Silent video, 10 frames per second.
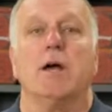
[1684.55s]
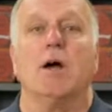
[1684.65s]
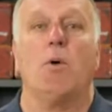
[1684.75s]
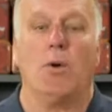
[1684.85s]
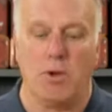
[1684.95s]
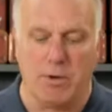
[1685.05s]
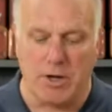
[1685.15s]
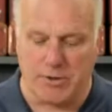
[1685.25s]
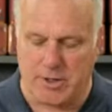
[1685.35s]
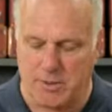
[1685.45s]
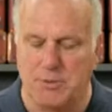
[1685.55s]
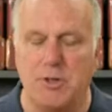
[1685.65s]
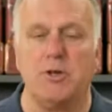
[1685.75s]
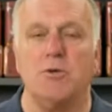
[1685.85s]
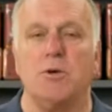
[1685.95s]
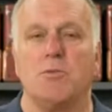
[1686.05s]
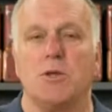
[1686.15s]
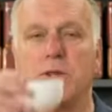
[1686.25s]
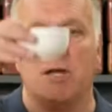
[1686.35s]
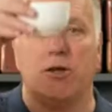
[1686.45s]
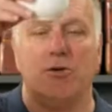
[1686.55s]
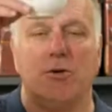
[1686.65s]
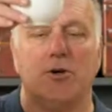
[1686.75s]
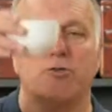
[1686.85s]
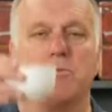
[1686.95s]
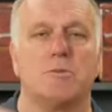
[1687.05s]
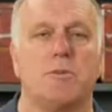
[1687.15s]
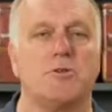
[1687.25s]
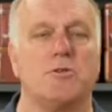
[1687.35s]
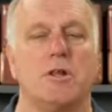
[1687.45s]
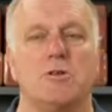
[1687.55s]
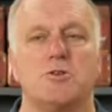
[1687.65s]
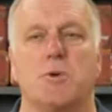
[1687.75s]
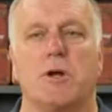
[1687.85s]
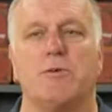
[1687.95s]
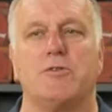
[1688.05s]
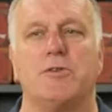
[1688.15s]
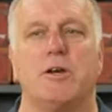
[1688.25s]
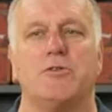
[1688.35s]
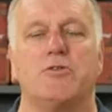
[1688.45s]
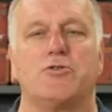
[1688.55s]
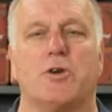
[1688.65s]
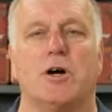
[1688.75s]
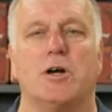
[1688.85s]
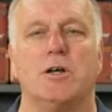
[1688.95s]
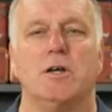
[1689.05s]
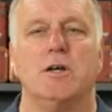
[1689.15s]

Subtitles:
Well, we raise our cup to you and we thank you. Here's some special English breakfast, nice and strong.